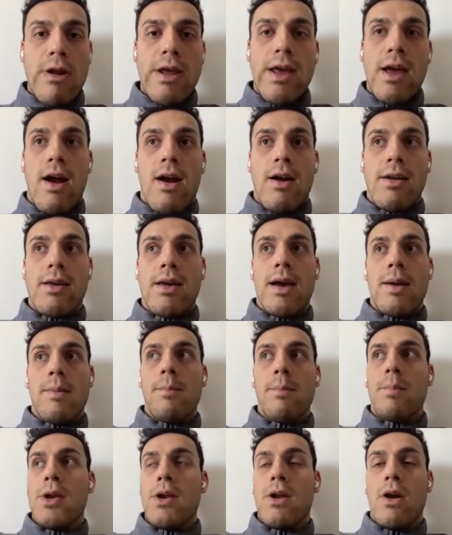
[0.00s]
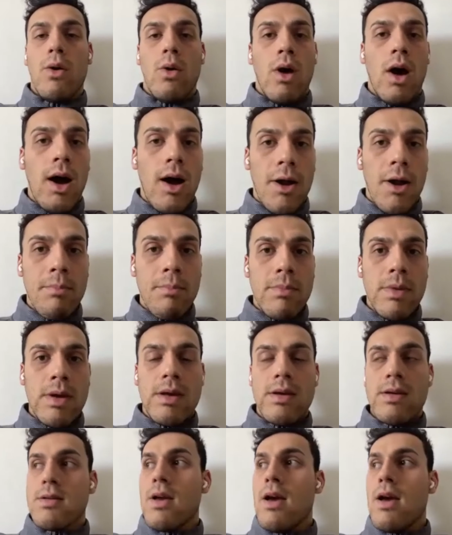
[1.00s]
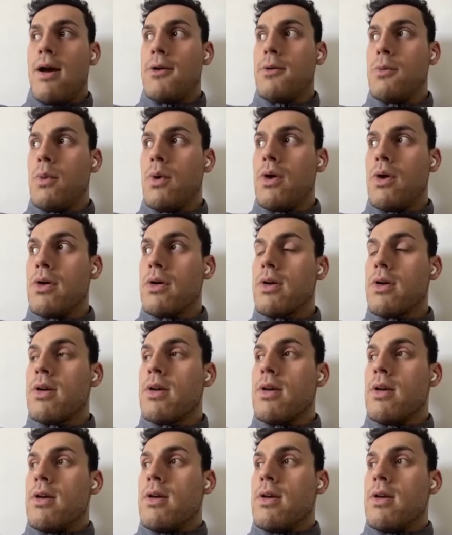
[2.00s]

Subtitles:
really hard camp, hard meters, hard work,